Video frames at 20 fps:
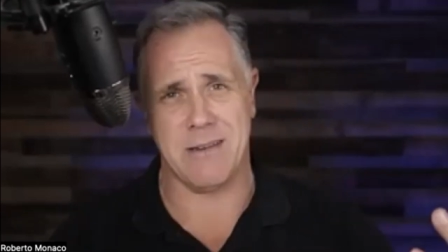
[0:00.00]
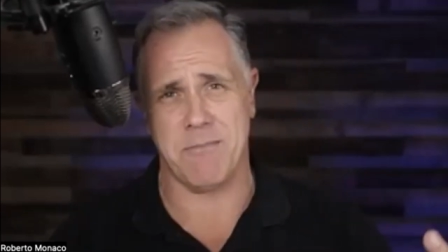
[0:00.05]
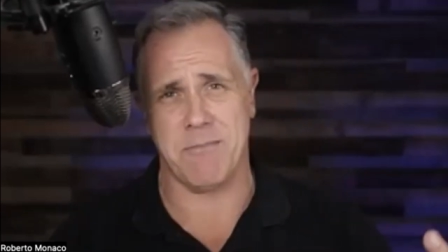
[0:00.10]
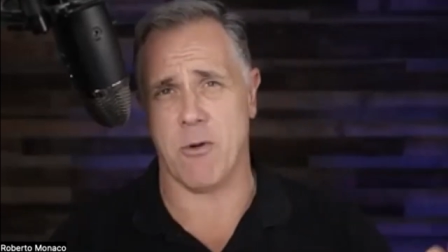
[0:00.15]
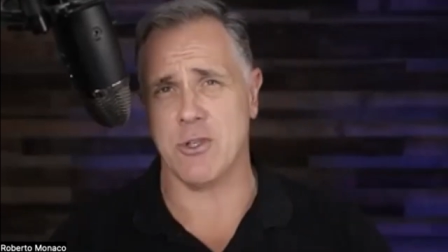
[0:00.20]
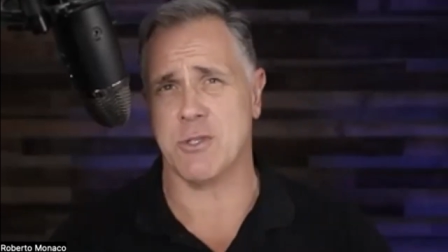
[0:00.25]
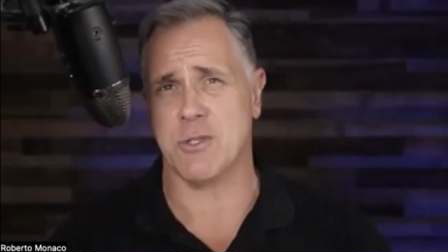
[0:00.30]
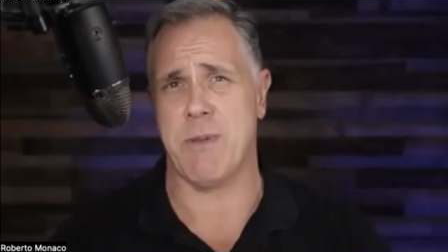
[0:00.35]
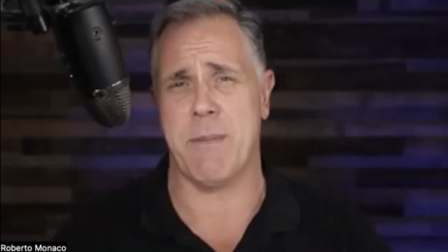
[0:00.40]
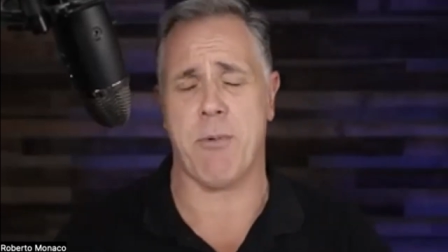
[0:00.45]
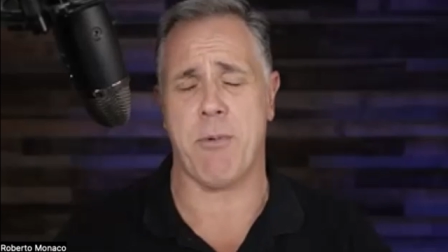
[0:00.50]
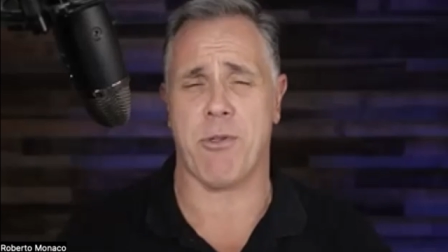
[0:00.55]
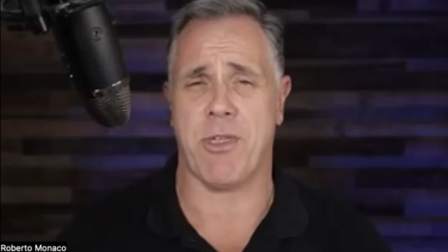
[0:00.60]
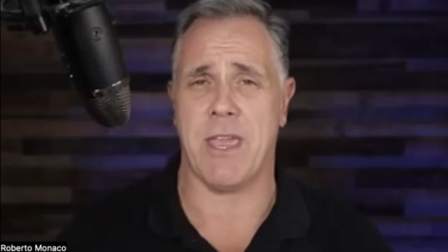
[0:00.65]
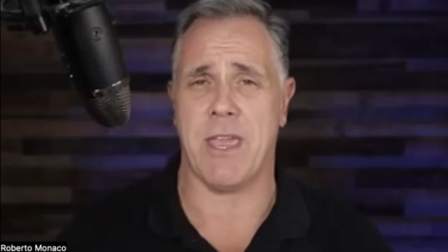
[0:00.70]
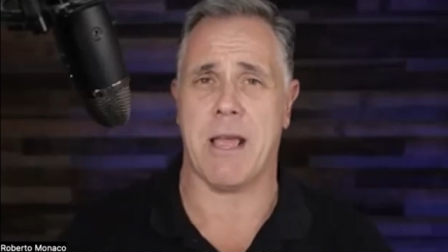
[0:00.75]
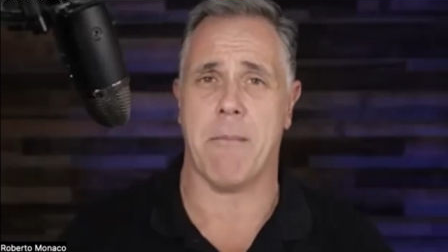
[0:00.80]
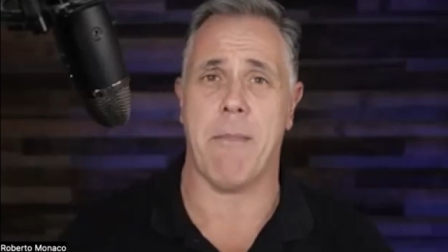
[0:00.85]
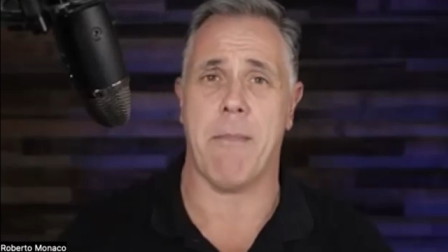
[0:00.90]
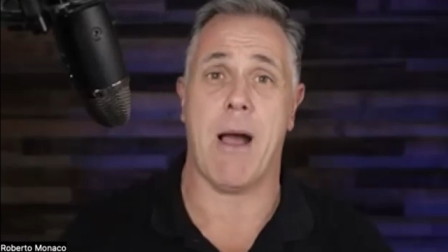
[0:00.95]
Most people
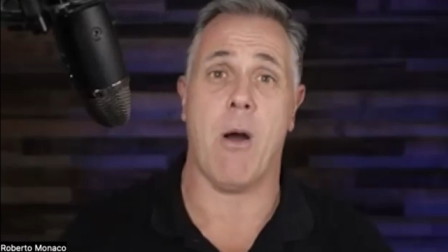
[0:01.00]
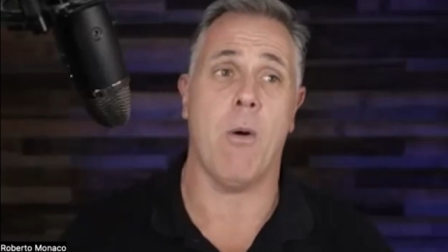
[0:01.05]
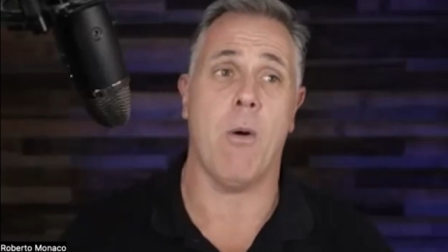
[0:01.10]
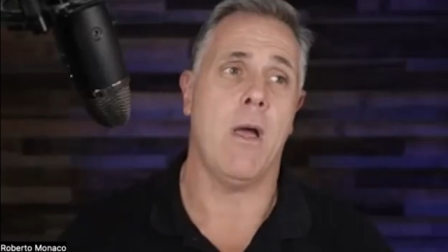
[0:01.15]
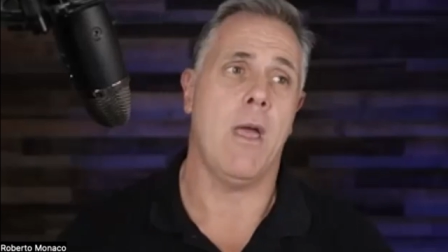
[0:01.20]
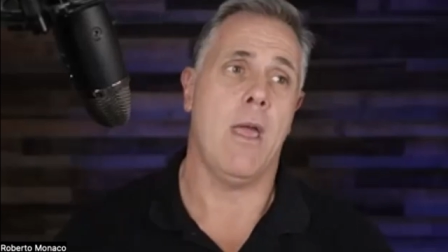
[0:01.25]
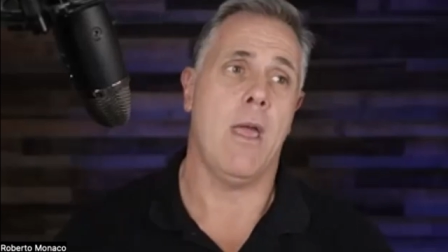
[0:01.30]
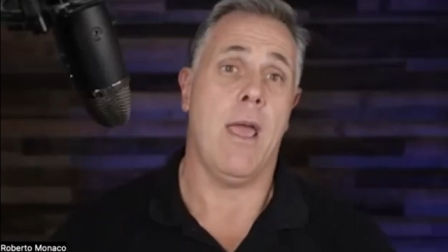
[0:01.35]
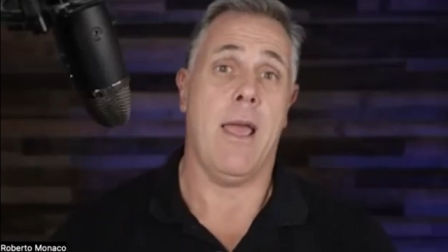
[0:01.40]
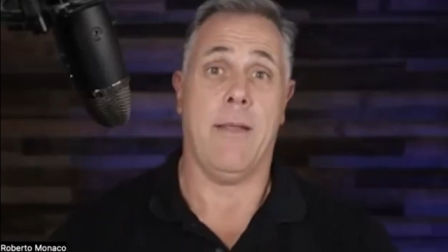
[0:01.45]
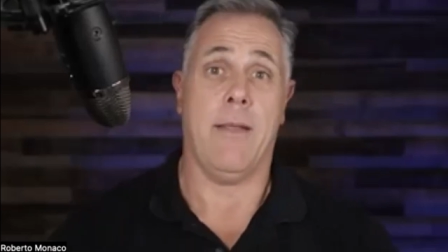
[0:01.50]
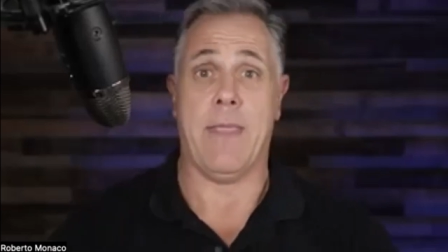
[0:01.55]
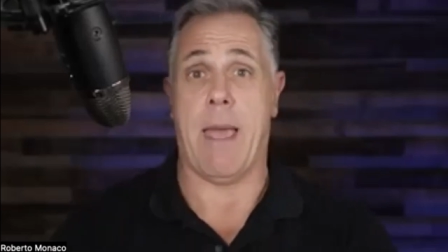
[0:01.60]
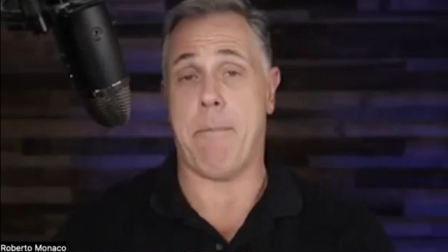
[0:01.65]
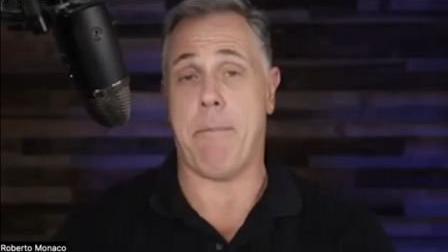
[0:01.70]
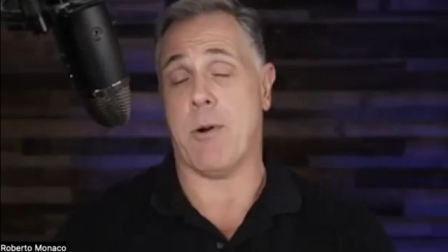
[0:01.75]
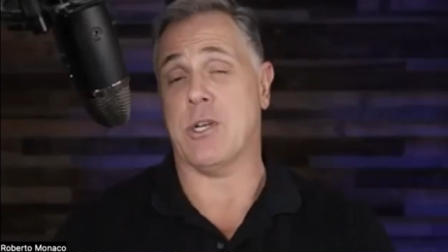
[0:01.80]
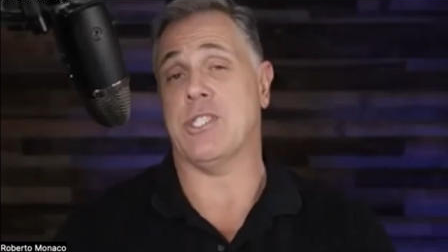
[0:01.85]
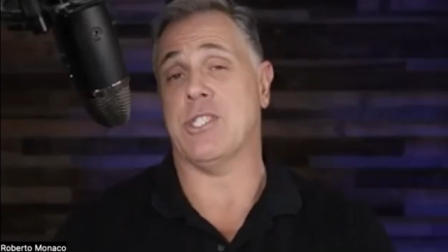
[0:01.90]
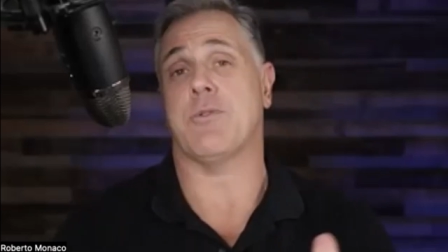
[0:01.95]
think about that
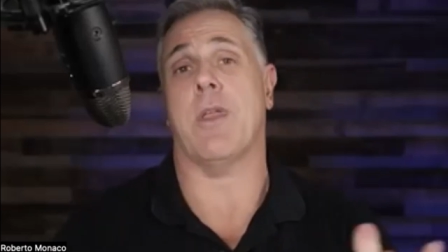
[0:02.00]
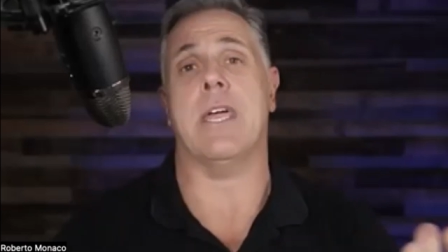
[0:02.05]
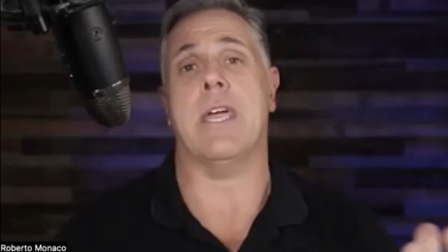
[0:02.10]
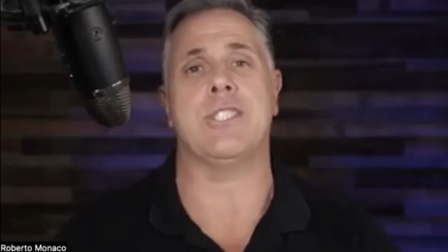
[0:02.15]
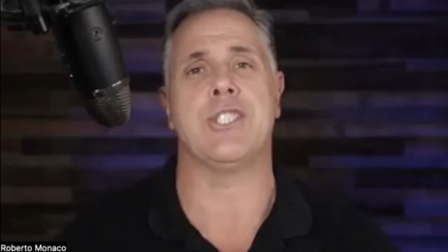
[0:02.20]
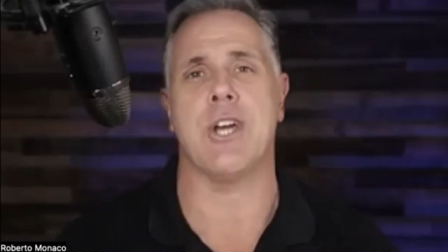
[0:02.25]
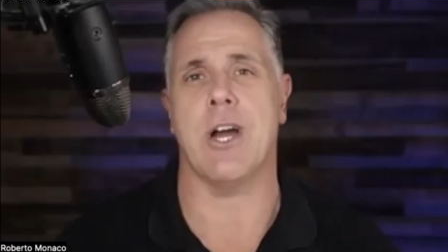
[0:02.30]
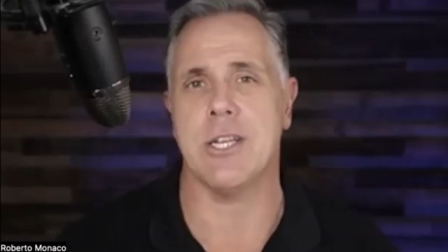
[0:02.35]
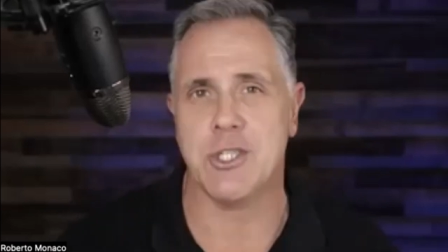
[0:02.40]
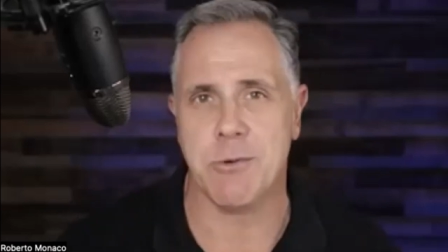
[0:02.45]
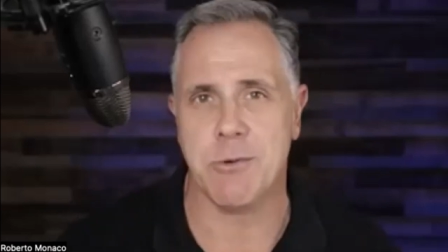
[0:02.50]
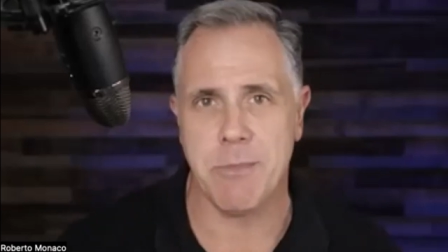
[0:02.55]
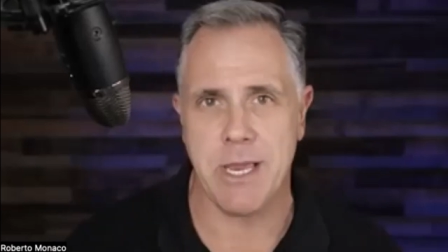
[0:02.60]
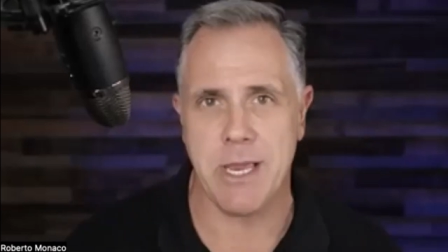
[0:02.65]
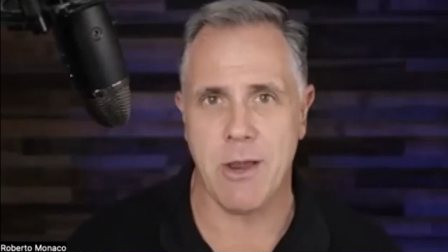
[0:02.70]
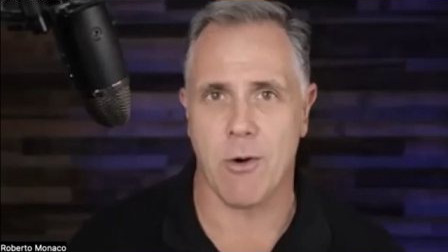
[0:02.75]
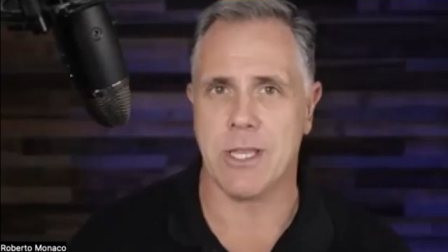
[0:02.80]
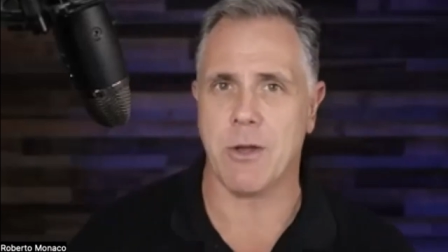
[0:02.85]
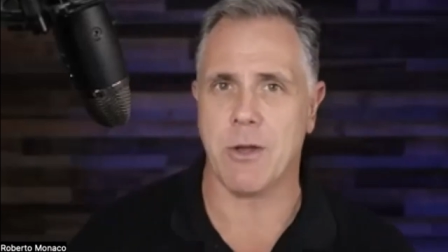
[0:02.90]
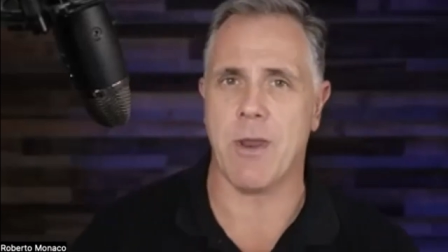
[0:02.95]
person's going to judge me or they're